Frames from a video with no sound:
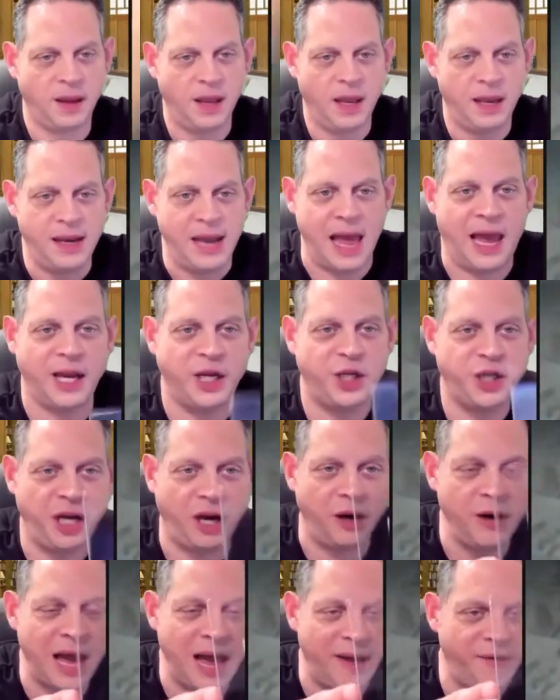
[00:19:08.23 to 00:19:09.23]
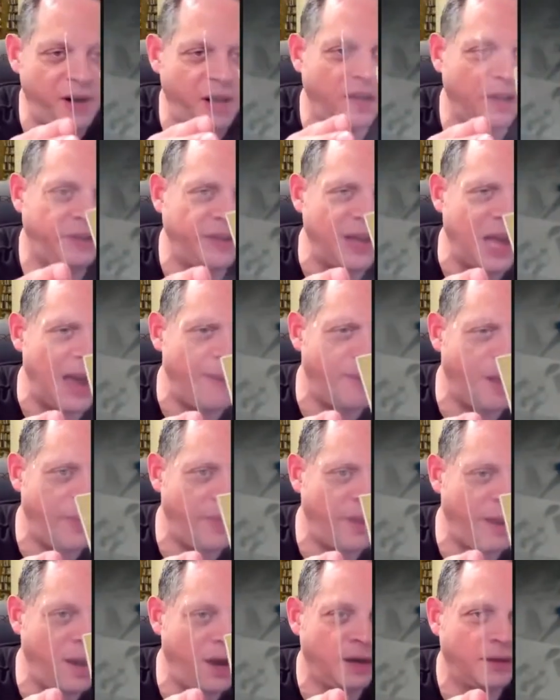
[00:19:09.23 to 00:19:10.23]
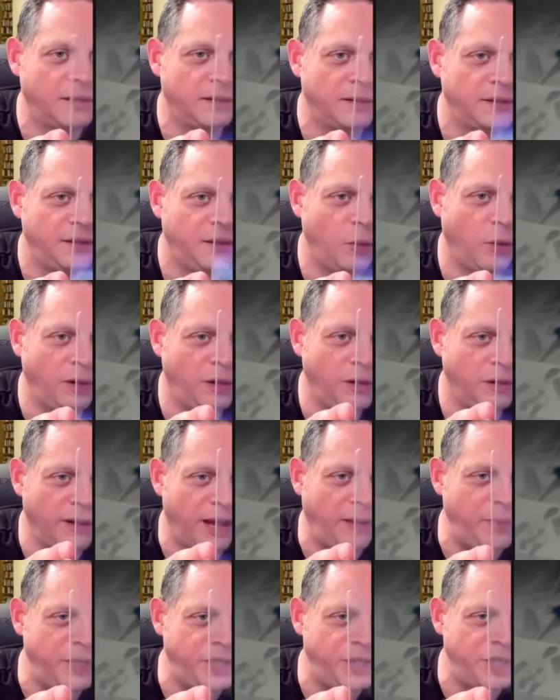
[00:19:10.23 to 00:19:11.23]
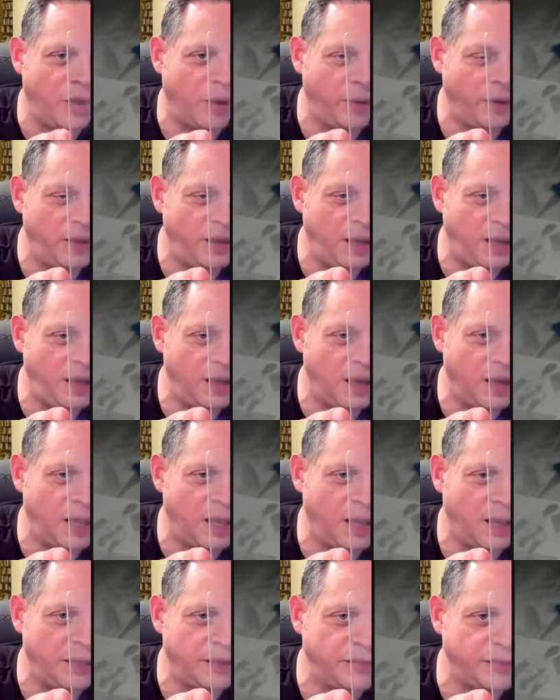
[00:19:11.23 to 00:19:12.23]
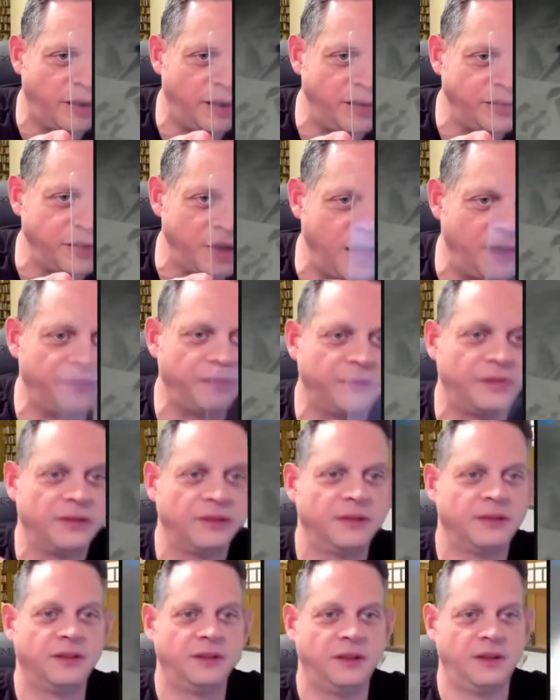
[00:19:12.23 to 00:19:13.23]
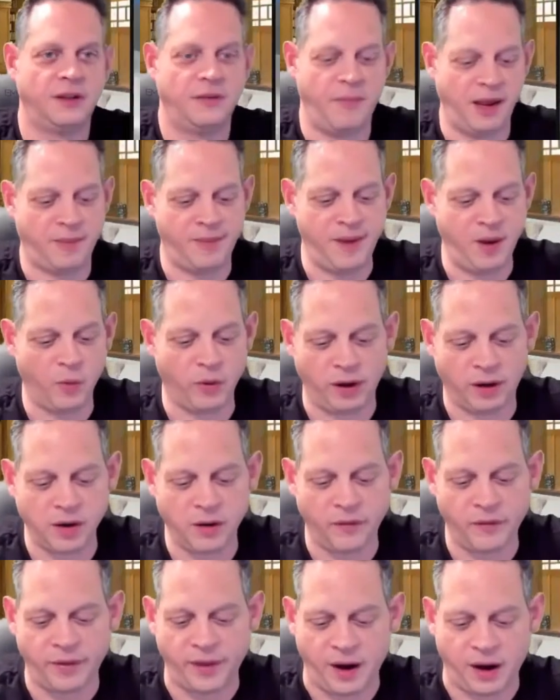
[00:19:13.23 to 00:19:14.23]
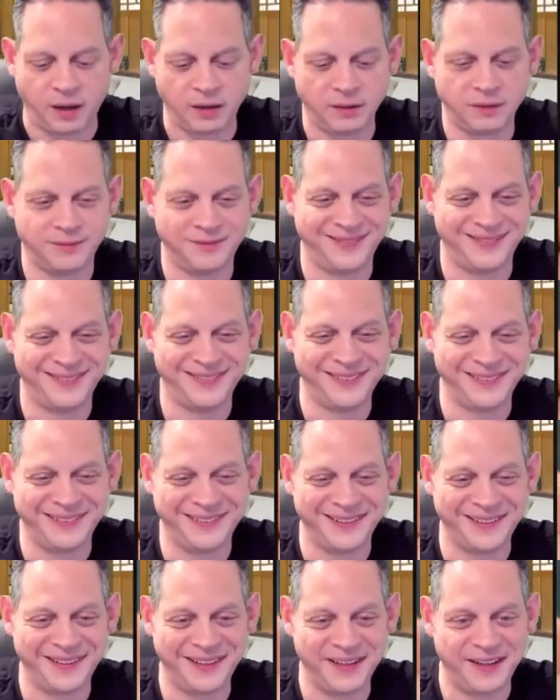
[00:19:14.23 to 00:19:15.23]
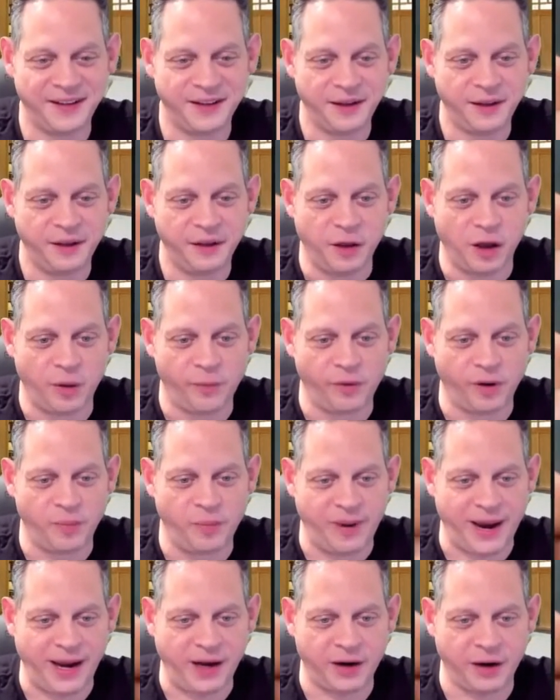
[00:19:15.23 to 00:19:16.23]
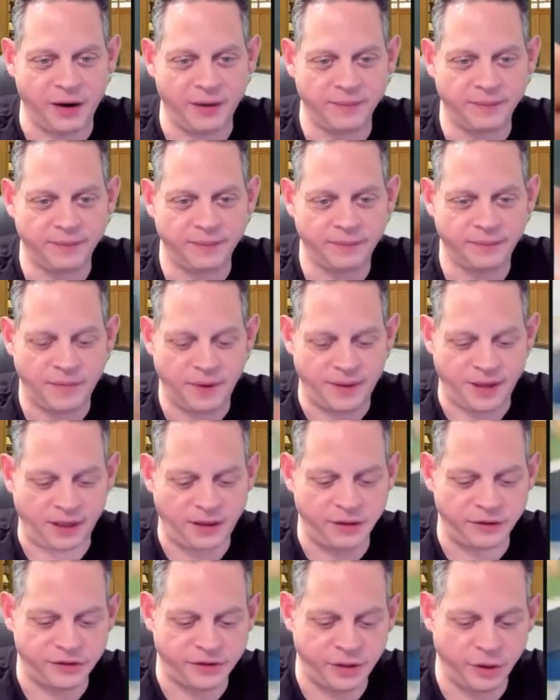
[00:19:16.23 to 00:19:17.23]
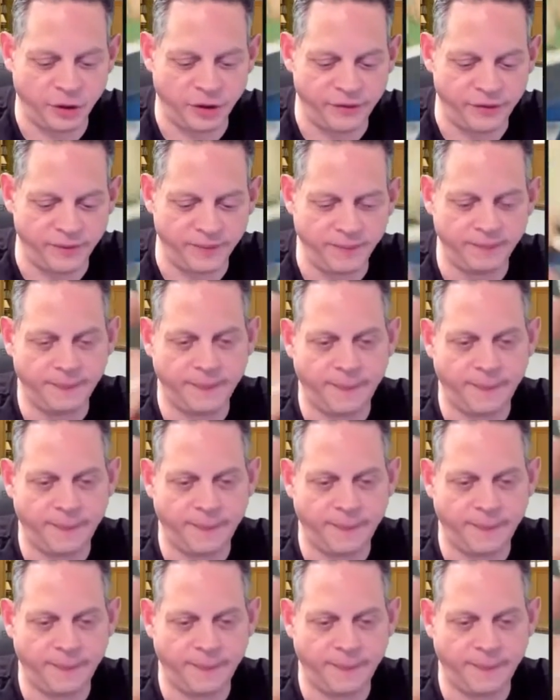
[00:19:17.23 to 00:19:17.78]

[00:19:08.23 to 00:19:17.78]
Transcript: Now, IG, are you having a good time on there? You like me showing the stars off? Making me work over there. Home Run Baker. I think there's 2 of them.